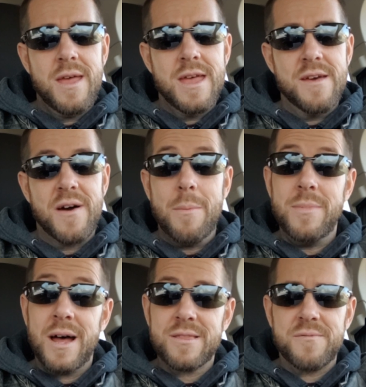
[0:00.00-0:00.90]
If I'm
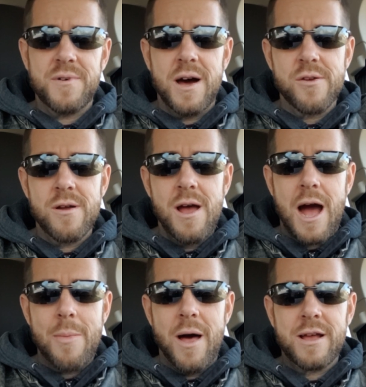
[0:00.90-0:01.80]
not the father,
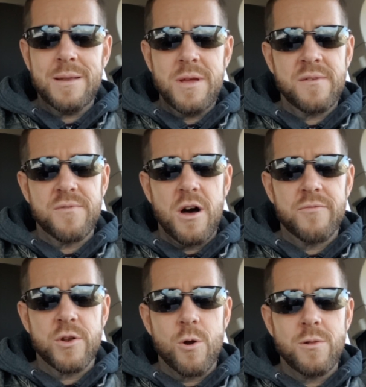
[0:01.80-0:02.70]
I'm not going to be
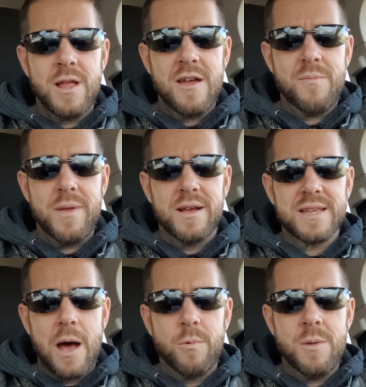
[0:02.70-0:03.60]
involved in her life because
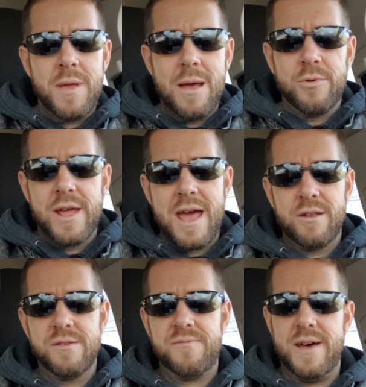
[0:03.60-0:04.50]
I wouldn't be able to
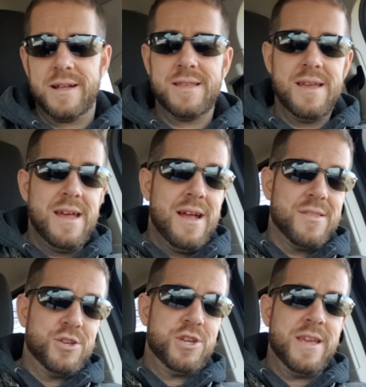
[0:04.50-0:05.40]
handle the fact
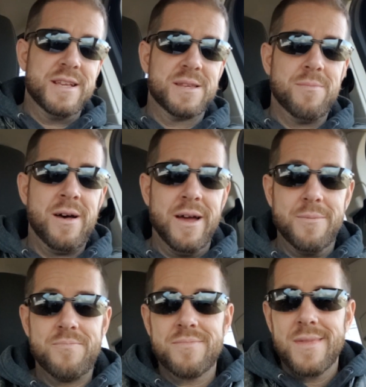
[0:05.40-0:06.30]
that she isn't mine.
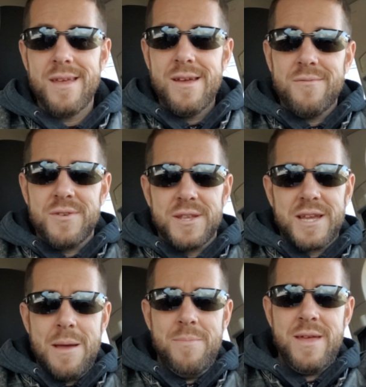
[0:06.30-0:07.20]
For the
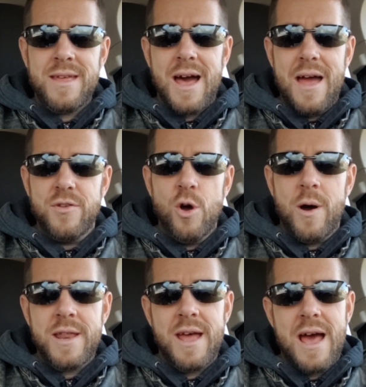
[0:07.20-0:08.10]
time being, I have
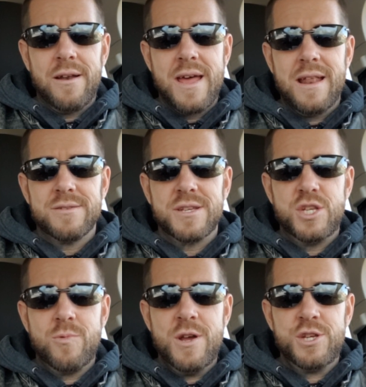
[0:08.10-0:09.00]
no idea how to handle the
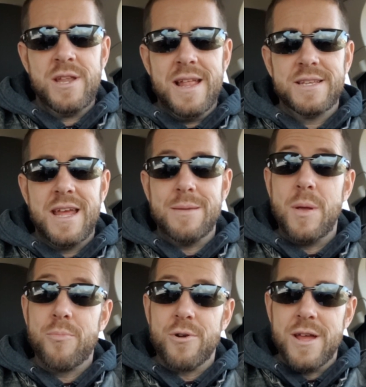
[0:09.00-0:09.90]
situation, and it's hitting
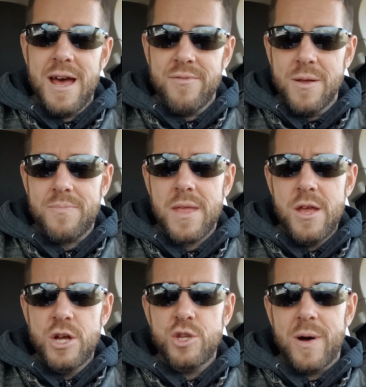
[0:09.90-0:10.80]
me pretty heavy.
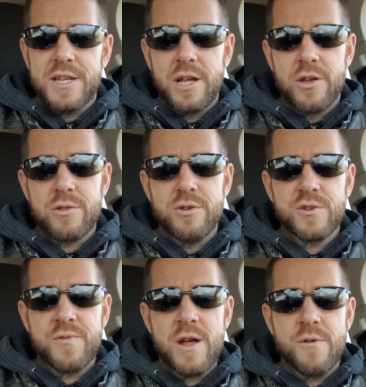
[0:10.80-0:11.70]
Do I tell a
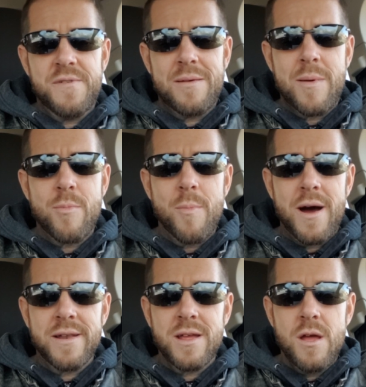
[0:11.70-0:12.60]
close friend or family member
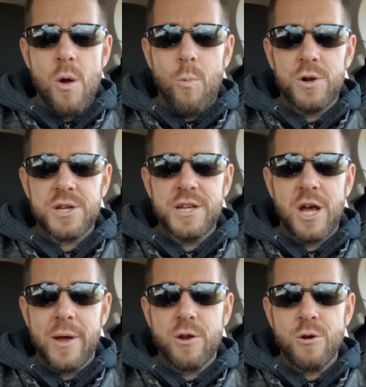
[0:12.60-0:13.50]
about it? What should I
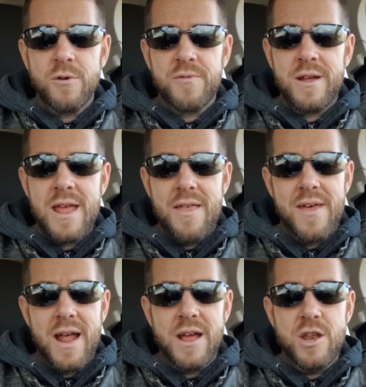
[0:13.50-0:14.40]
tell my girlfriend
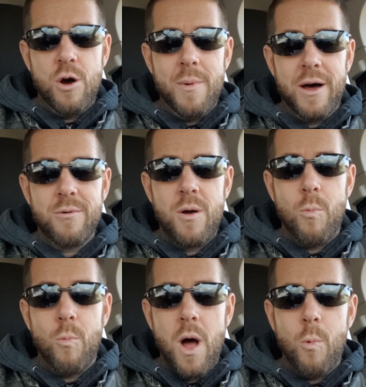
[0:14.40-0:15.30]
that I know about her?
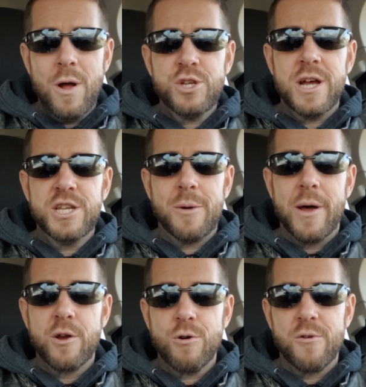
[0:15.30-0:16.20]
When should I tell
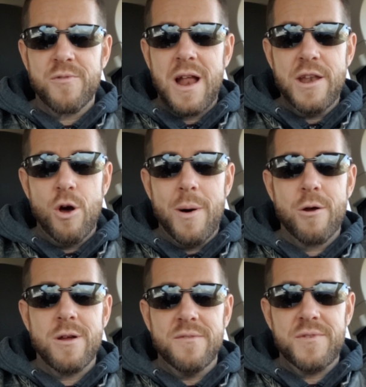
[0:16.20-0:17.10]
my girlfriend I know about
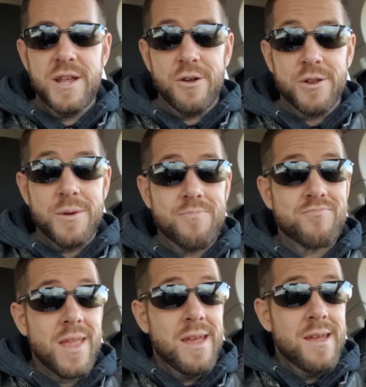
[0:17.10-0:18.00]
her infidelity?
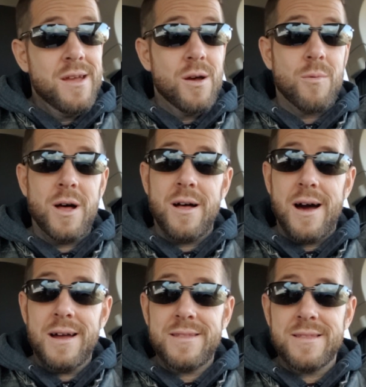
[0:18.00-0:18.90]
Well,
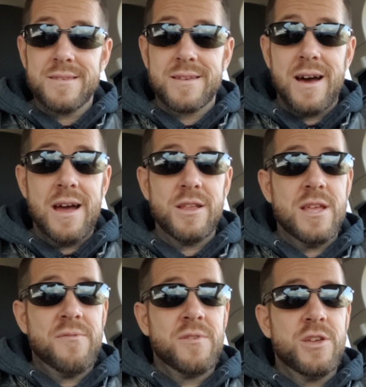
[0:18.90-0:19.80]
I think this guy
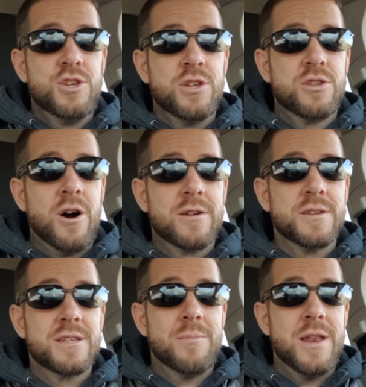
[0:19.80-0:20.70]
definitely should talk
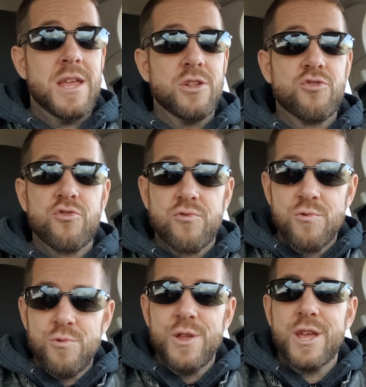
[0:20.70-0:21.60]
to somebody he can
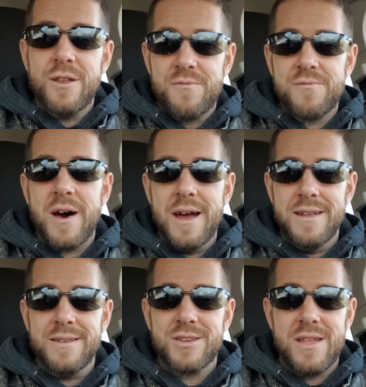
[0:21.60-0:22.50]
truly confide
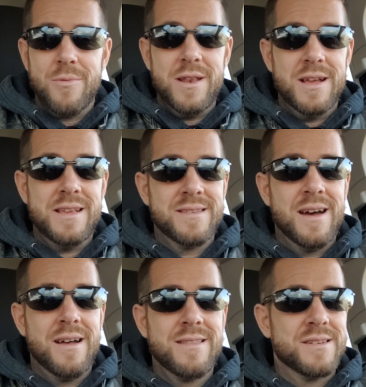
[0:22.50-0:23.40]
in so that way he's
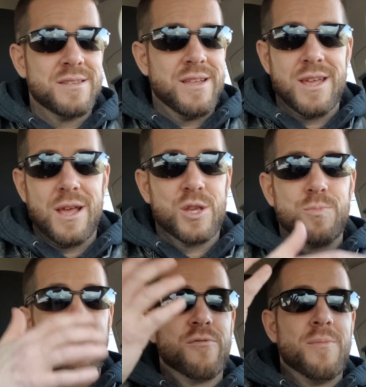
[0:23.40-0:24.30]
not doesn't like
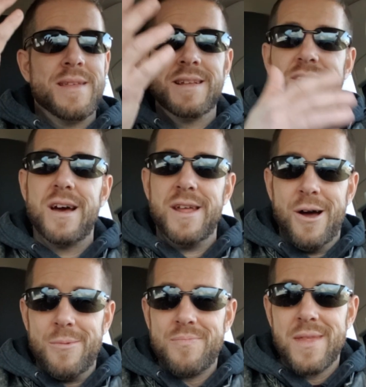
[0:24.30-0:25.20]
explode from the inside out.